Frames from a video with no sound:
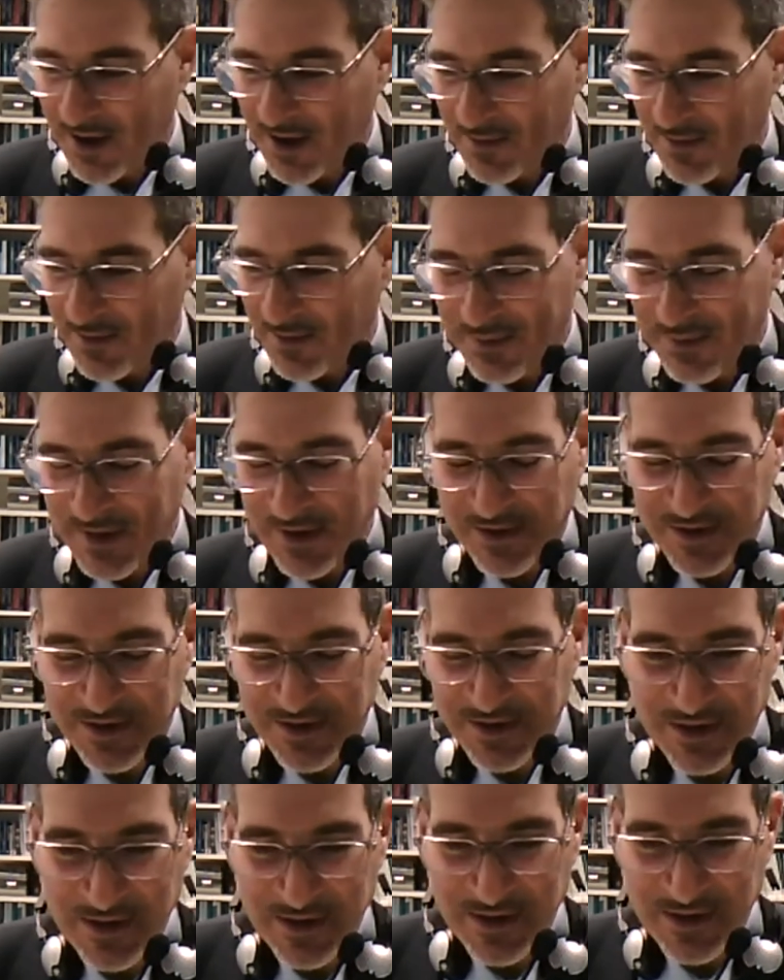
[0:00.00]
Marc Perrin
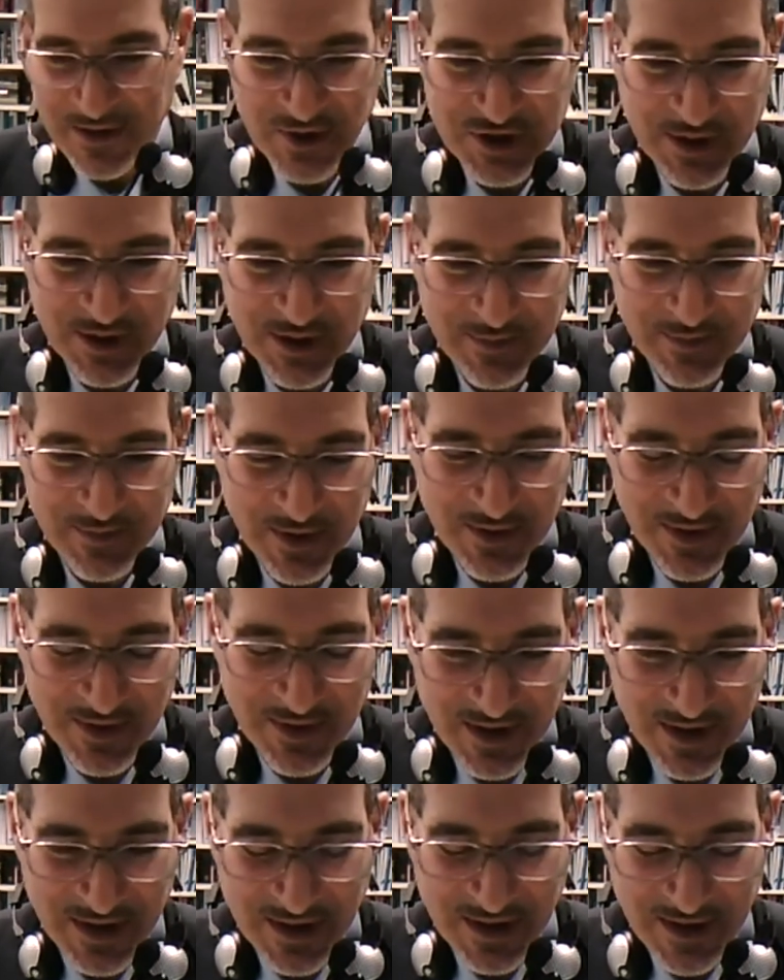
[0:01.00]
de Brichambault,
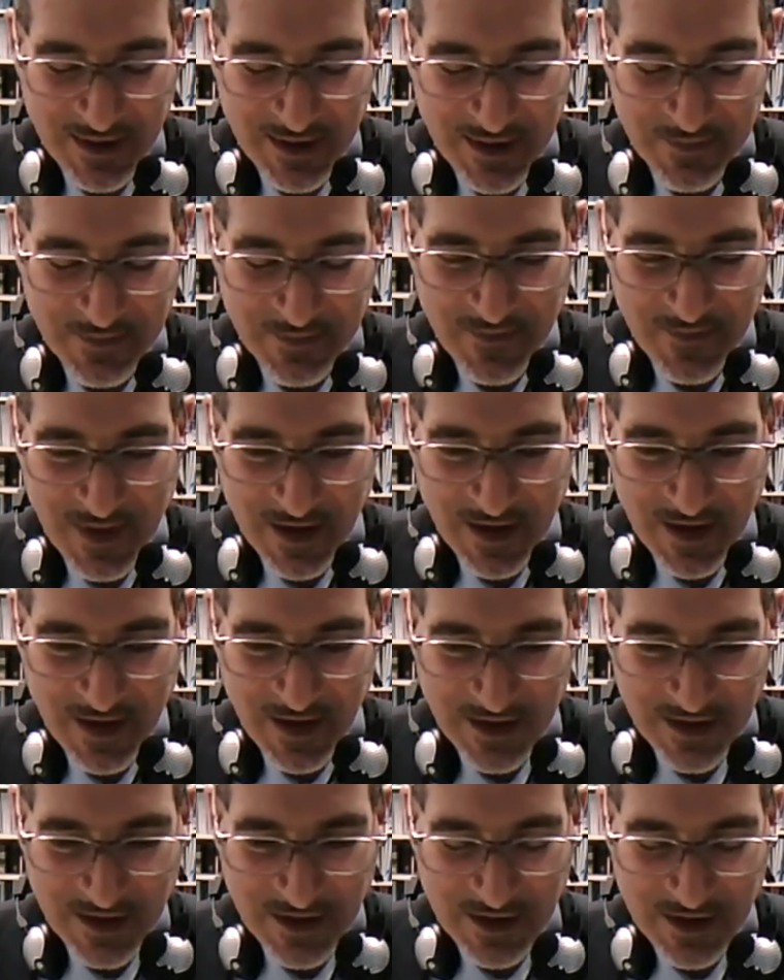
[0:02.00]

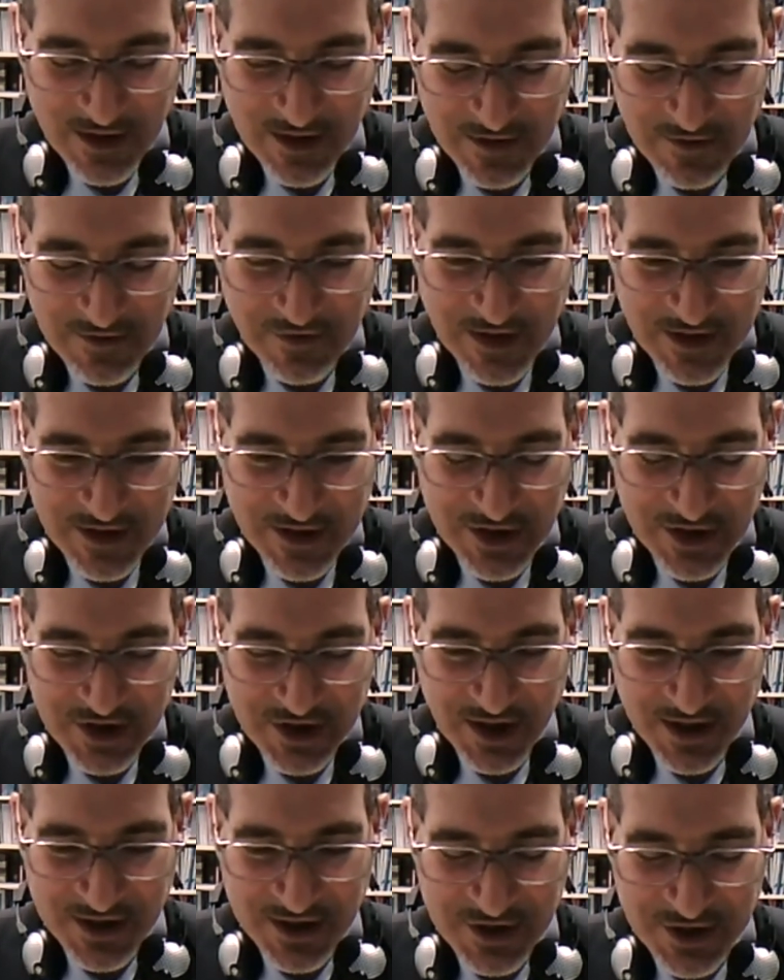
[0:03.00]
the French
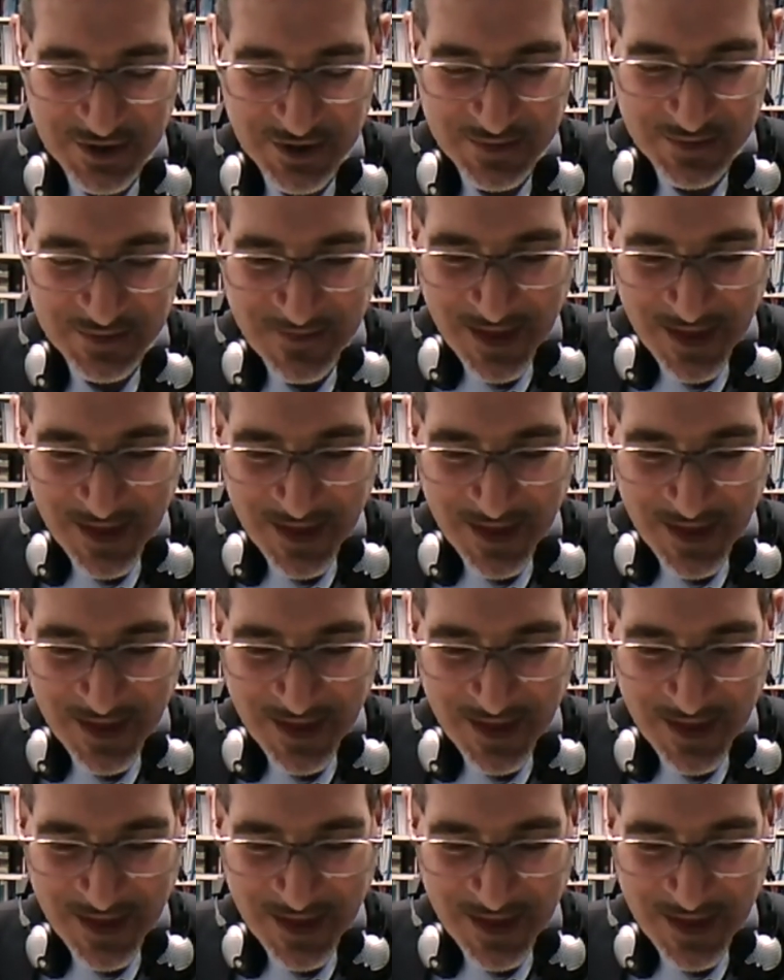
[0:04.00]
judge,